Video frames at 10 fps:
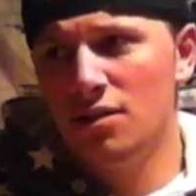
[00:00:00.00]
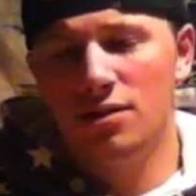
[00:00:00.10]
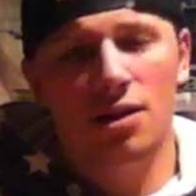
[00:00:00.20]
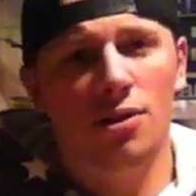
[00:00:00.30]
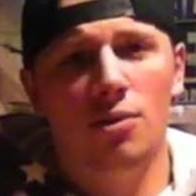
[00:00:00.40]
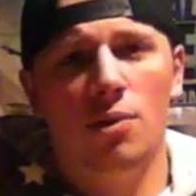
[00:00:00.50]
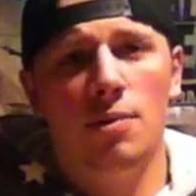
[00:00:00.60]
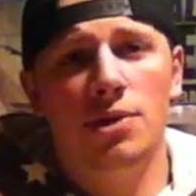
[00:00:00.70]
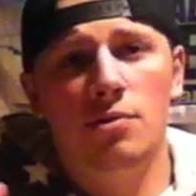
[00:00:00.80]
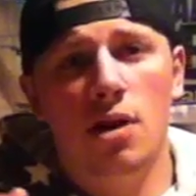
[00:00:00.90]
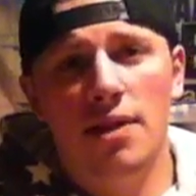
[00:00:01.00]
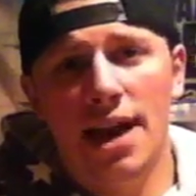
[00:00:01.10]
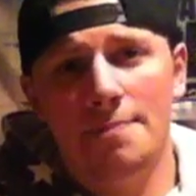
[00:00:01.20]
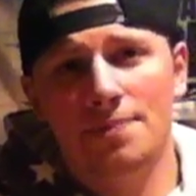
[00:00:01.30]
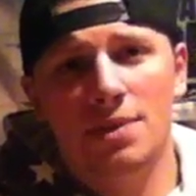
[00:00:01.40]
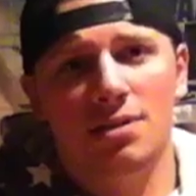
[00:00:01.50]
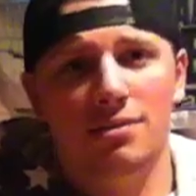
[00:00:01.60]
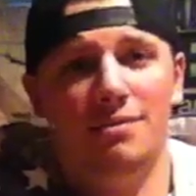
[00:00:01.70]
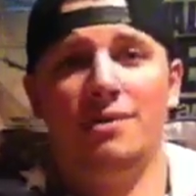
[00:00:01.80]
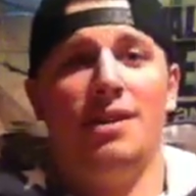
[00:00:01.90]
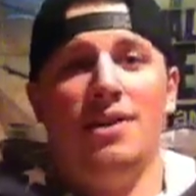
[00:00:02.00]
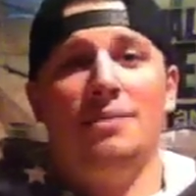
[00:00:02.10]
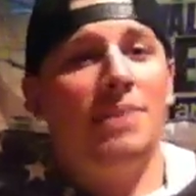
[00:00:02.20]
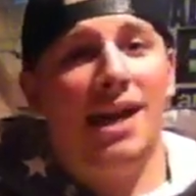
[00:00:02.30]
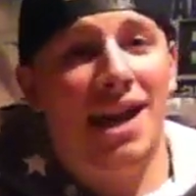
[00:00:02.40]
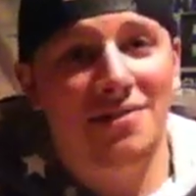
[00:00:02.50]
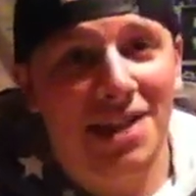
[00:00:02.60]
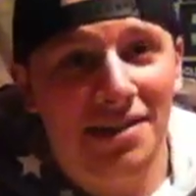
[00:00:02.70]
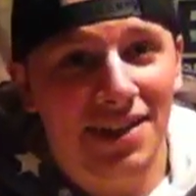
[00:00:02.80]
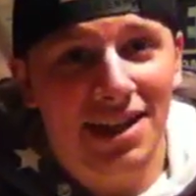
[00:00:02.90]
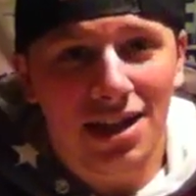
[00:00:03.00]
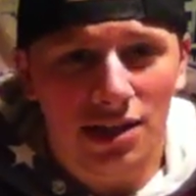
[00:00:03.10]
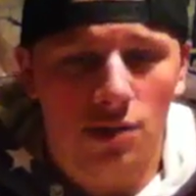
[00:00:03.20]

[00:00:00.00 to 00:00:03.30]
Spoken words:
So we went through all that. Or whatever. I can't even think of it.